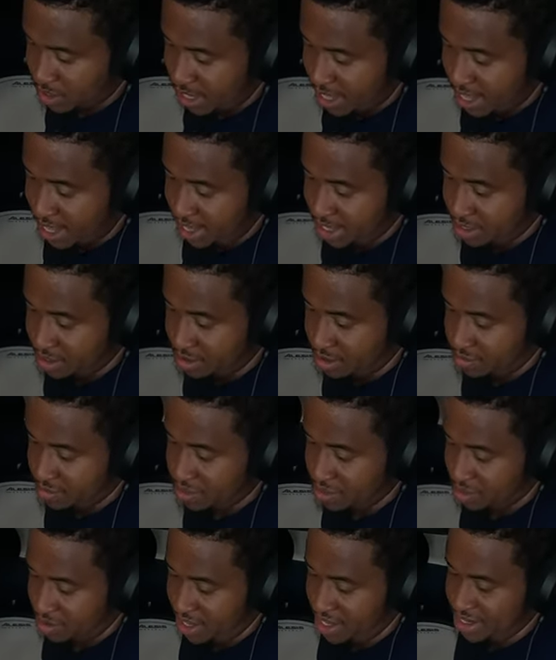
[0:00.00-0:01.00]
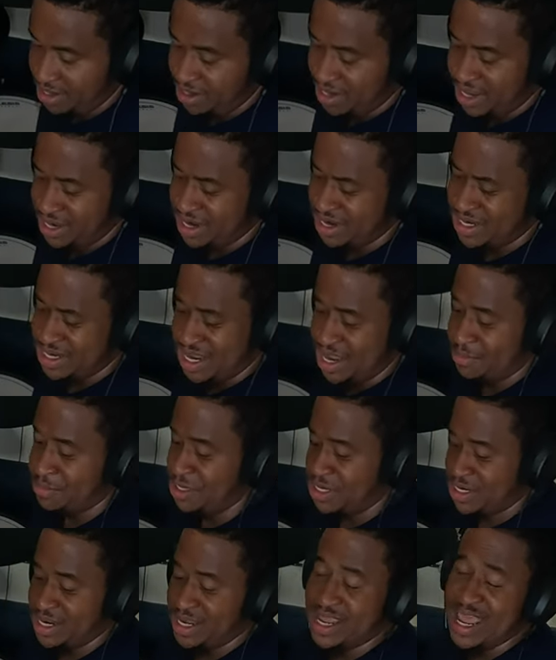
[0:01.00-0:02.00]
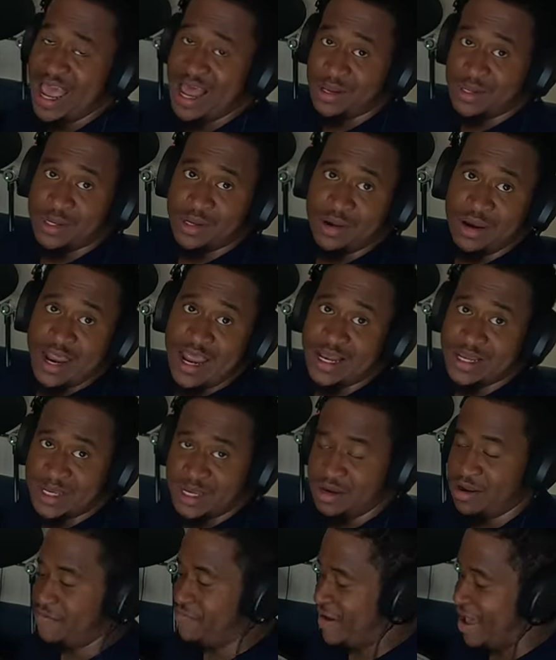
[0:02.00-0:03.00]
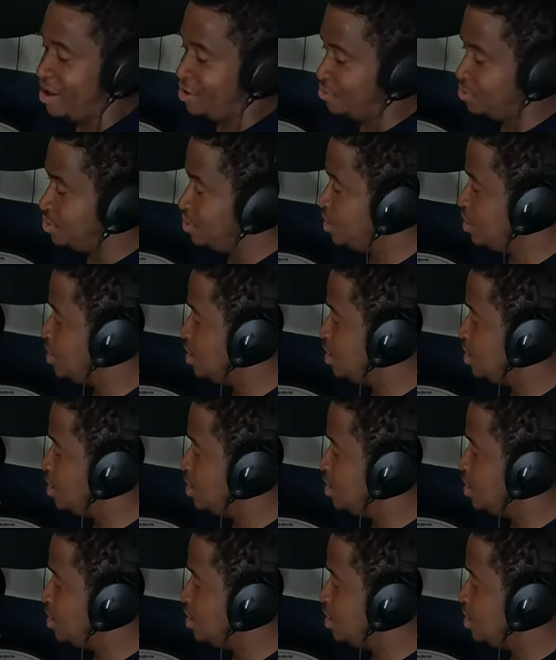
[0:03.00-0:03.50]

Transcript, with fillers: And it, it attempts to cancel that stuff out.